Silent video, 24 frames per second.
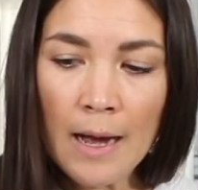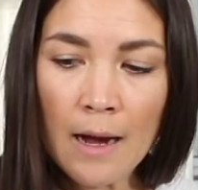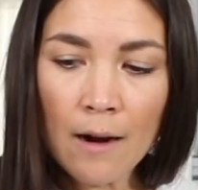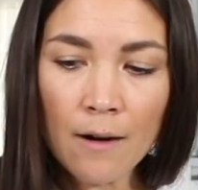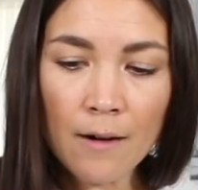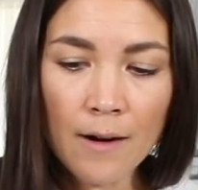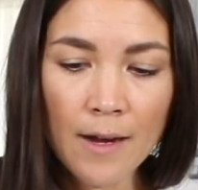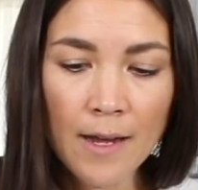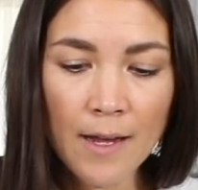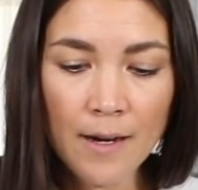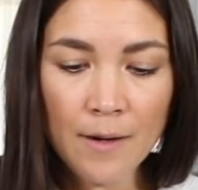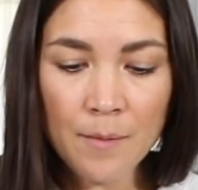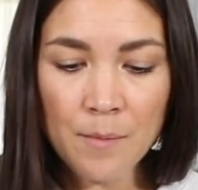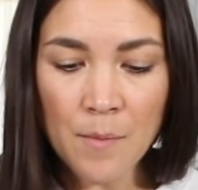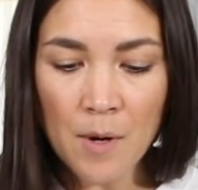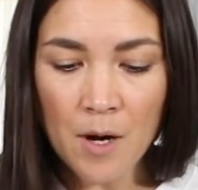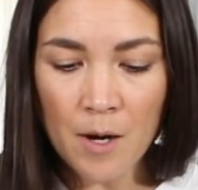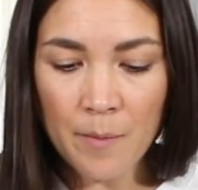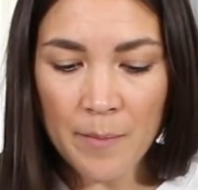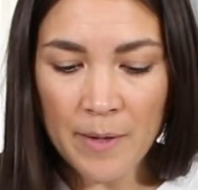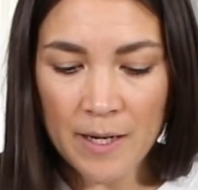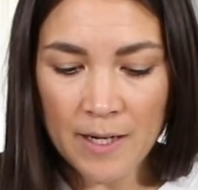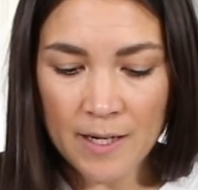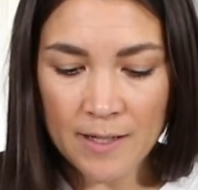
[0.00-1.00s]
Our
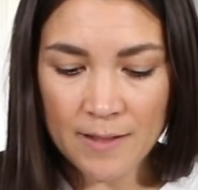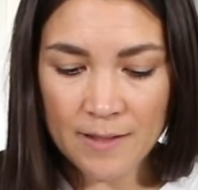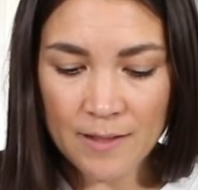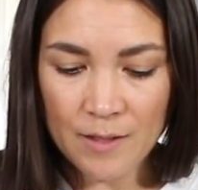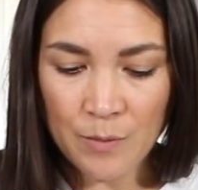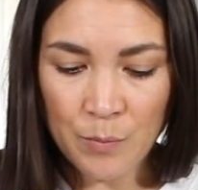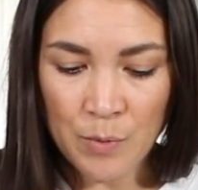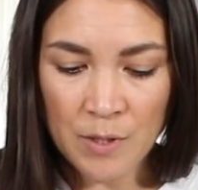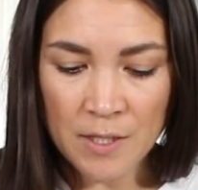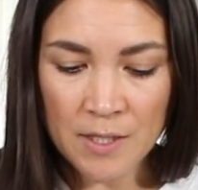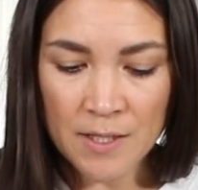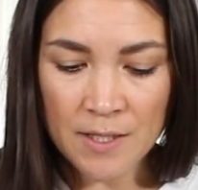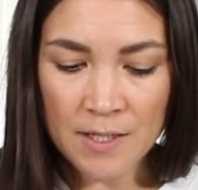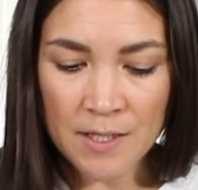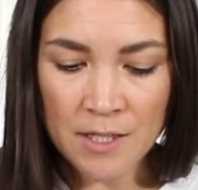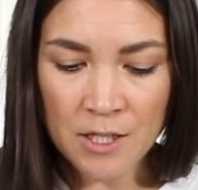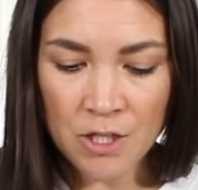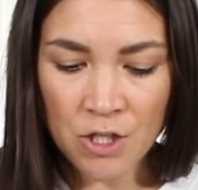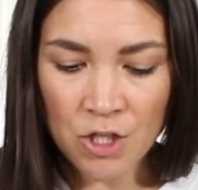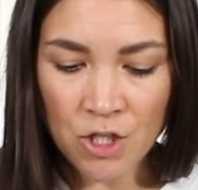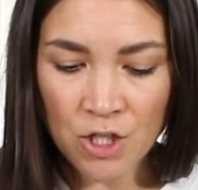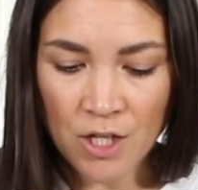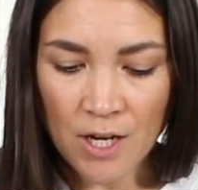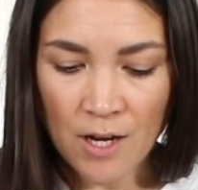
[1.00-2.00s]
edamame needs to be
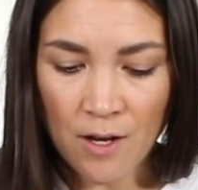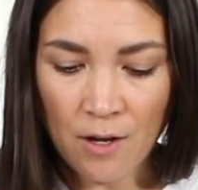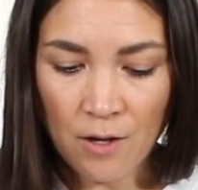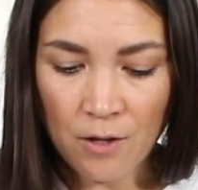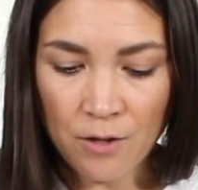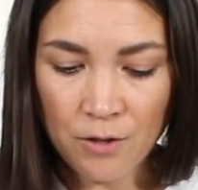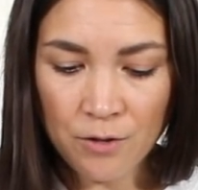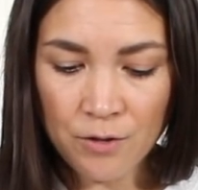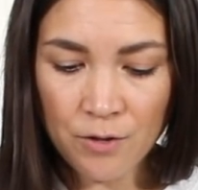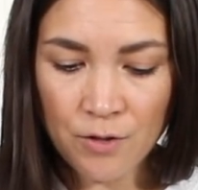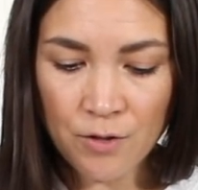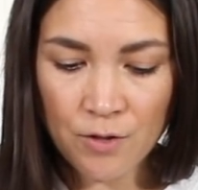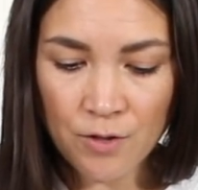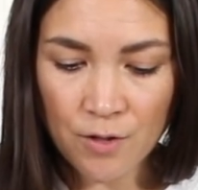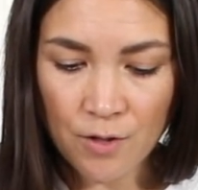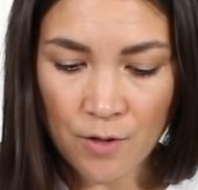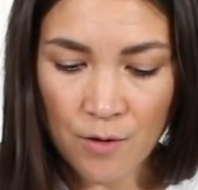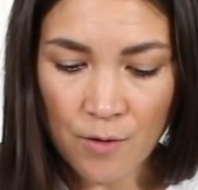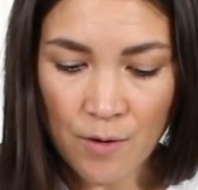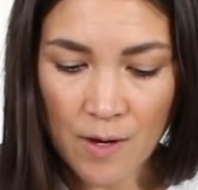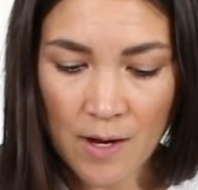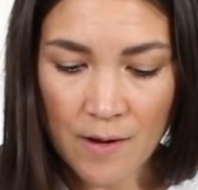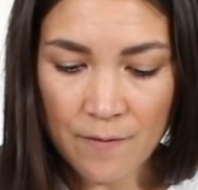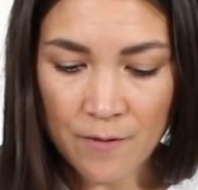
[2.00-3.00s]
de-shelled,
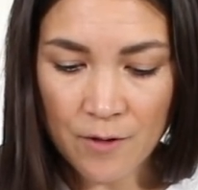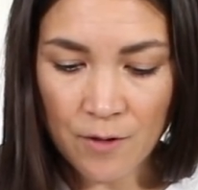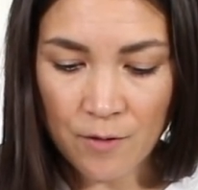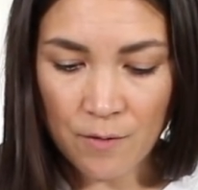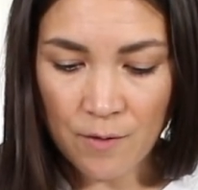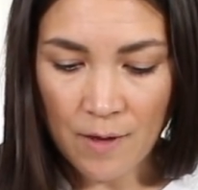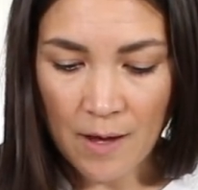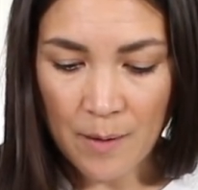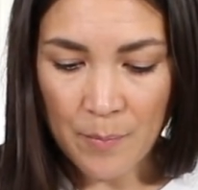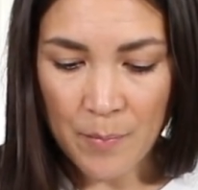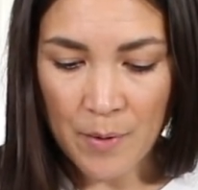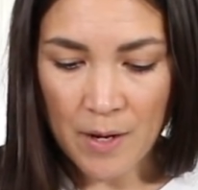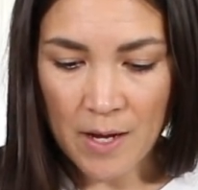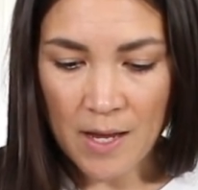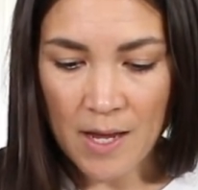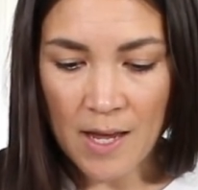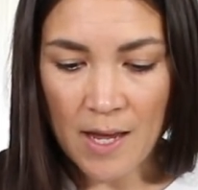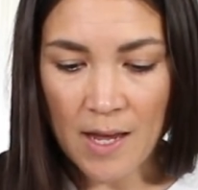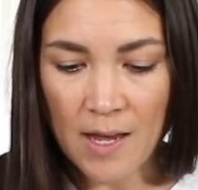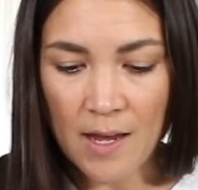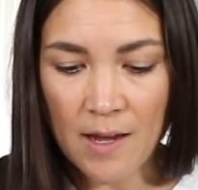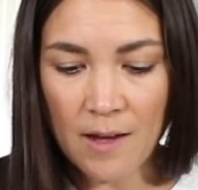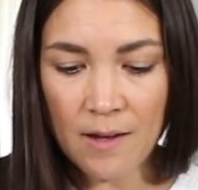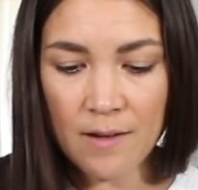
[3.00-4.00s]
so I have to do that by
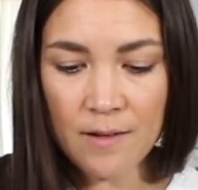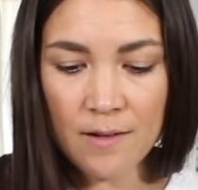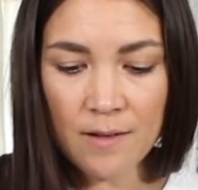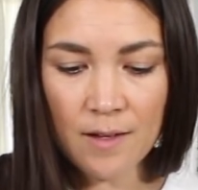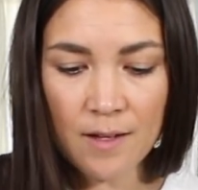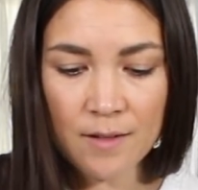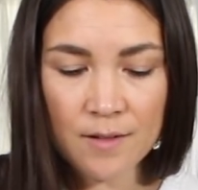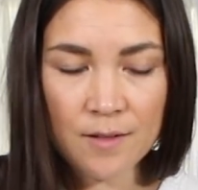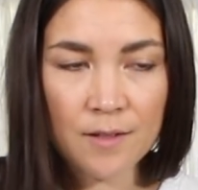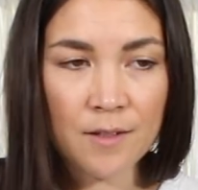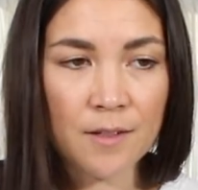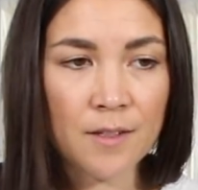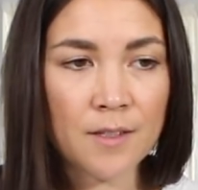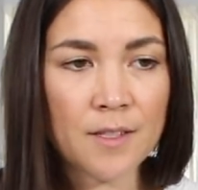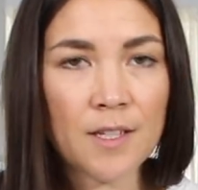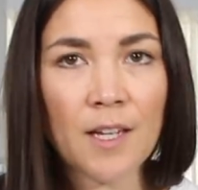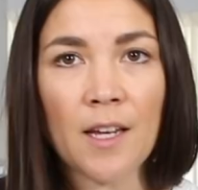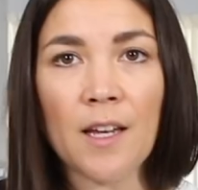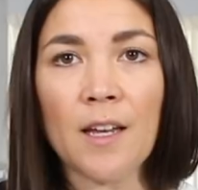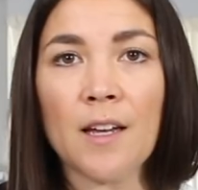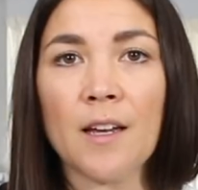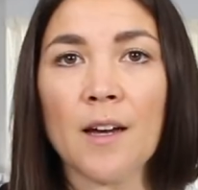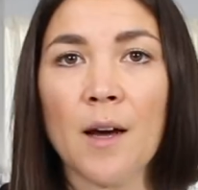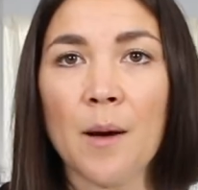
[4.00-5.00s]
hand. That's gonna
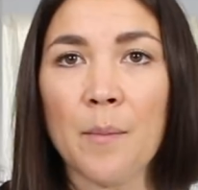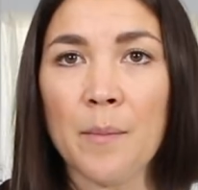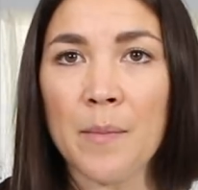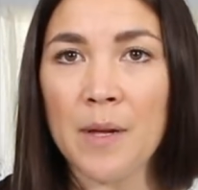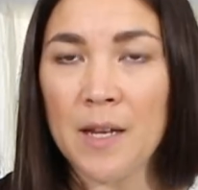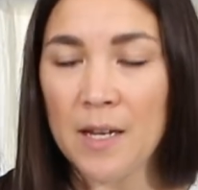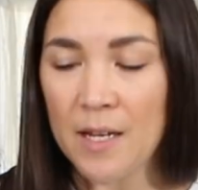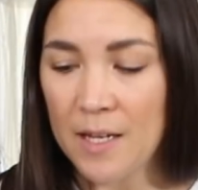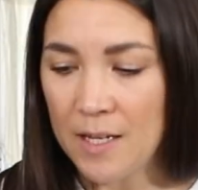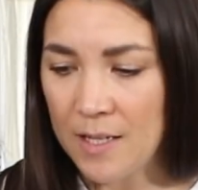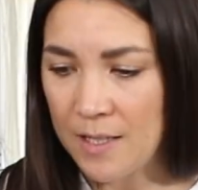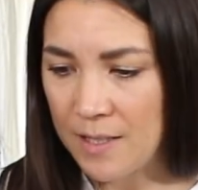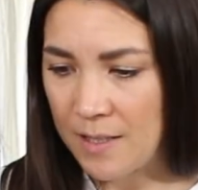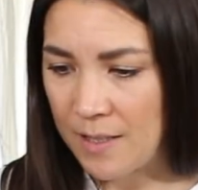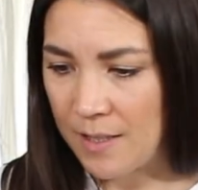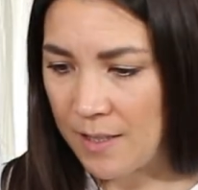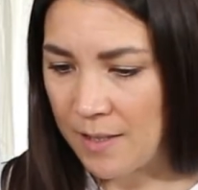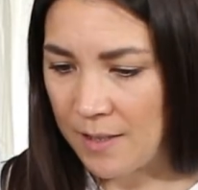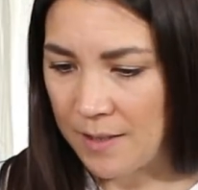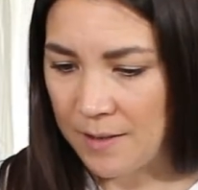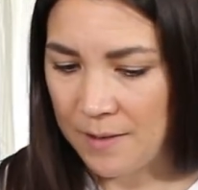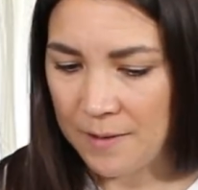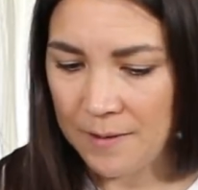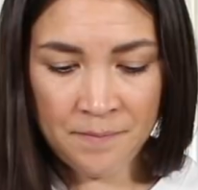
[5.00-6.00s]
take a
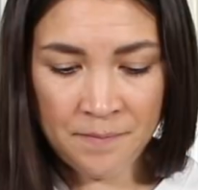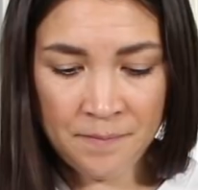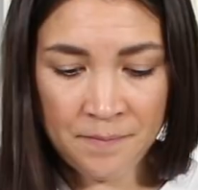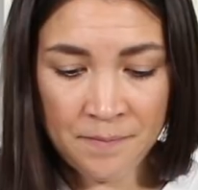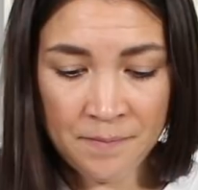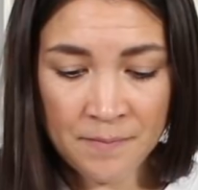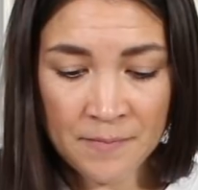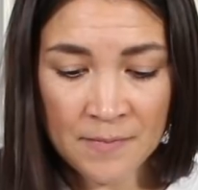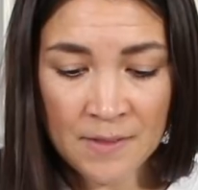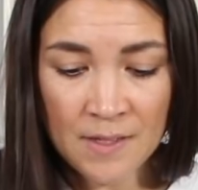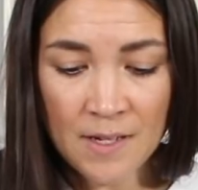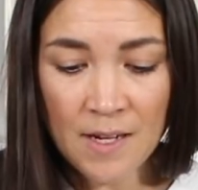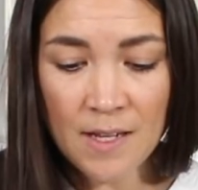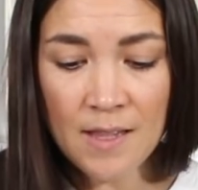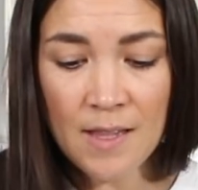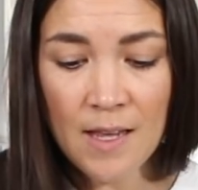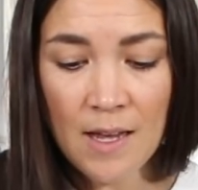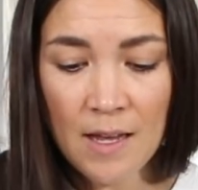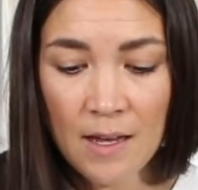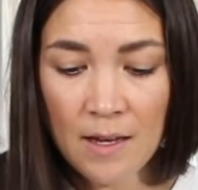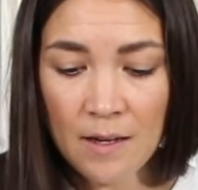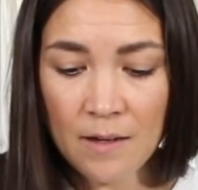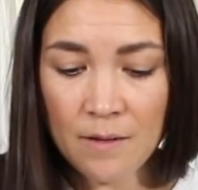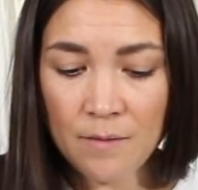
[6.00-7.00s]
minute. And
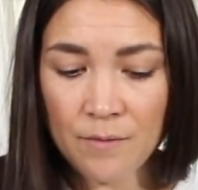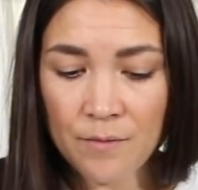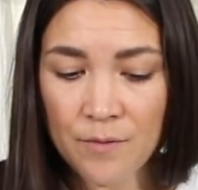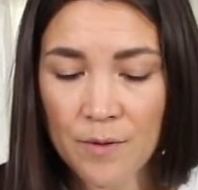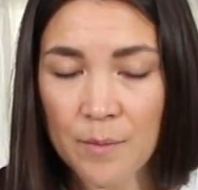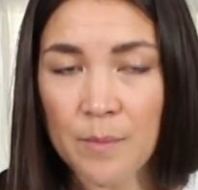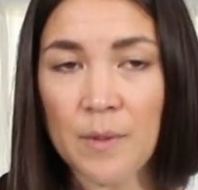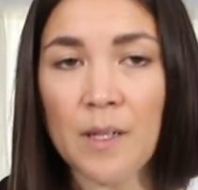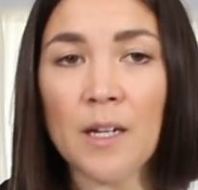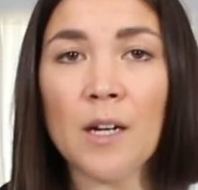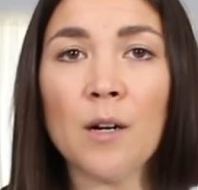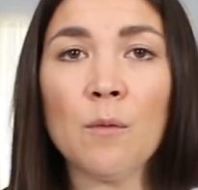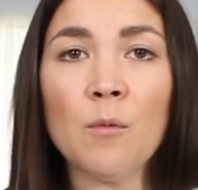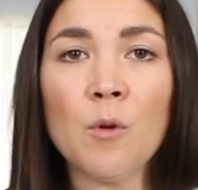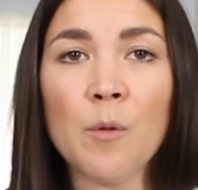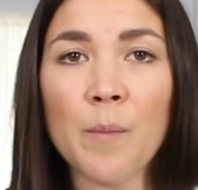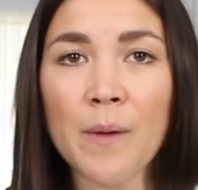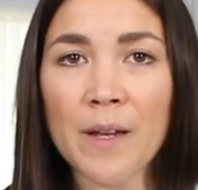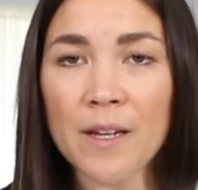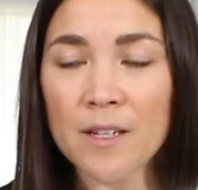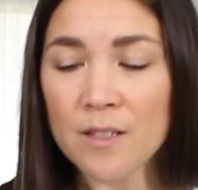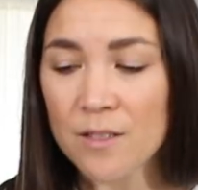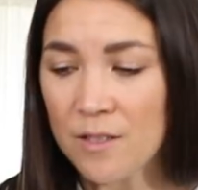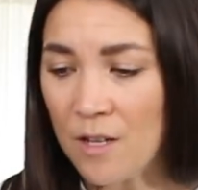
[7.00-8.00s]
then from there, we'll
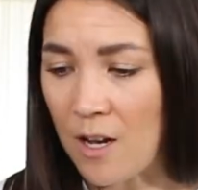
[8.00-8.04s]
make a